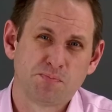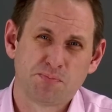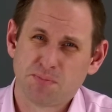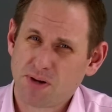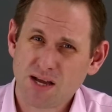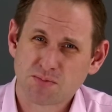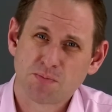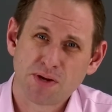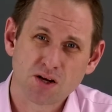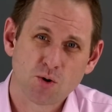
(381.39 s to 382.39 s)
But perhaps
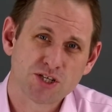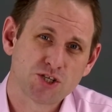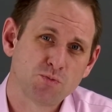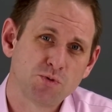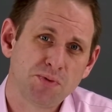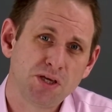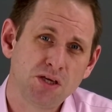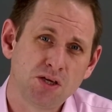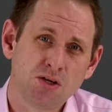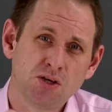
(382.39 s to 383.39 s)
a better question would
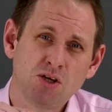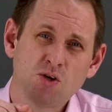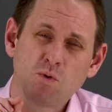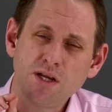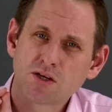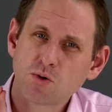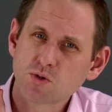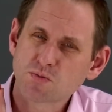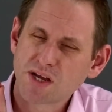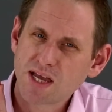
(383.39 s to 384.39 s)
be, will it
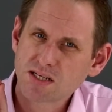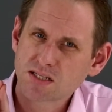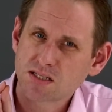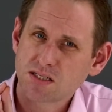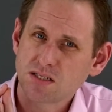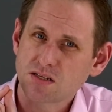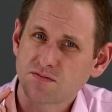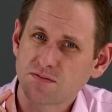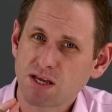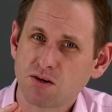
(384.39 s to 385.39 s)
cause my SSD to
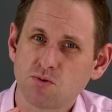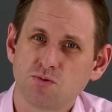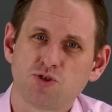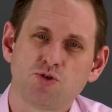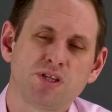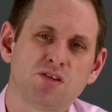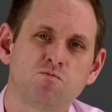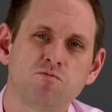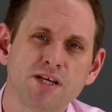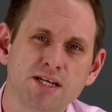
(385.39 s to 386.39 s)
fail during the
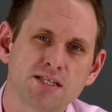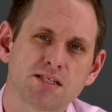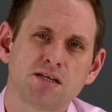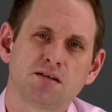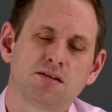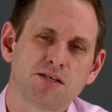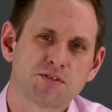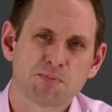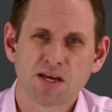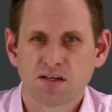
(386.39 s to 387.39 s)
realistic
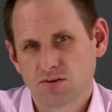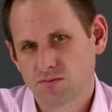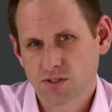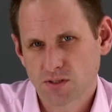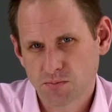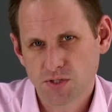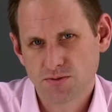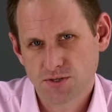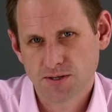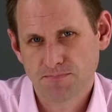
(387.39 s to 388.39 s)
lifespan of the
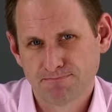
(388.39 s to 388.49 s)
computer?